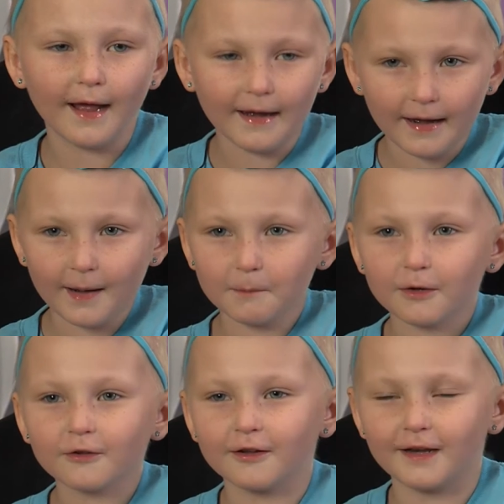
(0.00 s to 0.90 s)
Hi, I'm
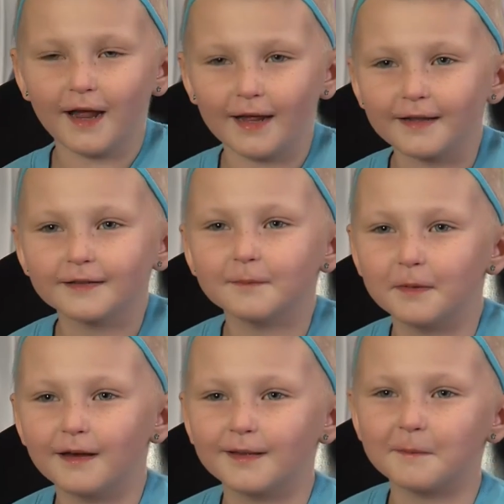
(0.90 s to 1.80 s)
Brooklyn. I get to be
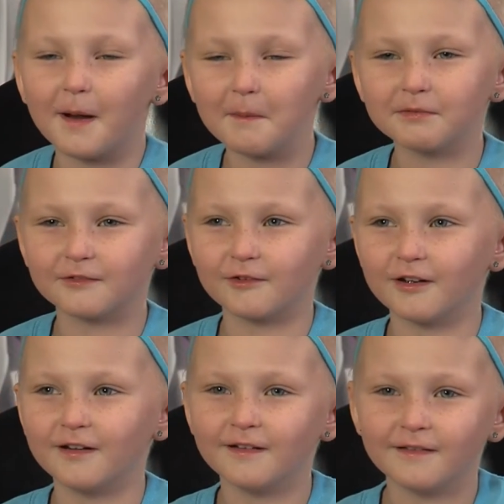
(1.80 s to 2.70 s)
on the Paw Patrol.